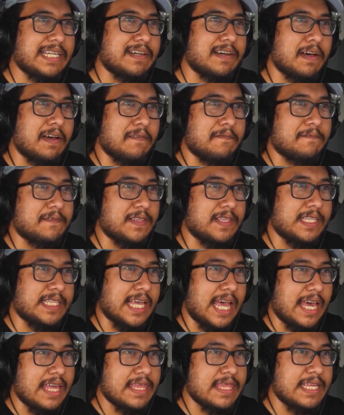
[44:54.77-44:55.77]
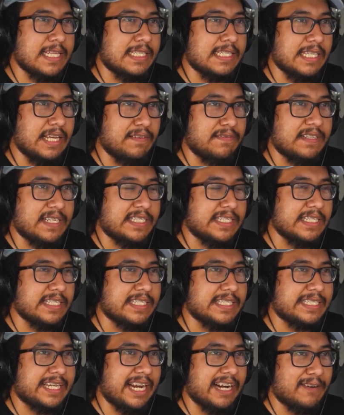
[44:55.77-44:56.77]
of death itself doesn't
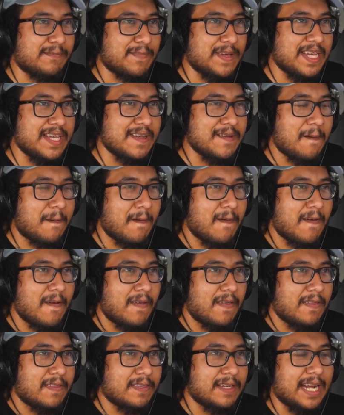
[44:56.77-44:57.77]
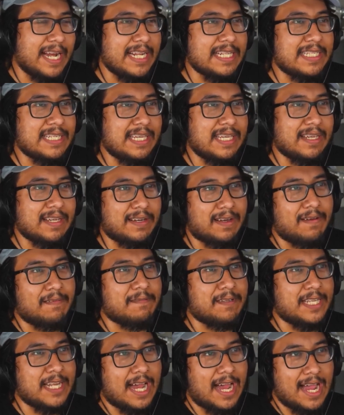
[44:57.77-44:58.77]
scare me. The idea
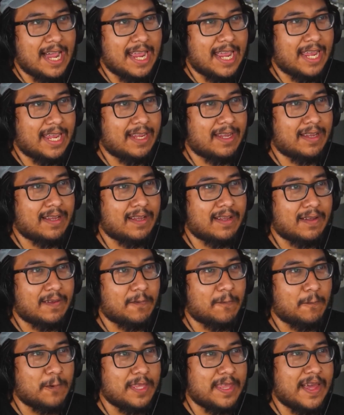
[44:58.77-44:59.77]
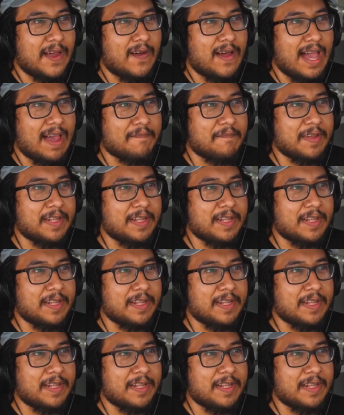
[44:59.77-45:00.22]
of dying without having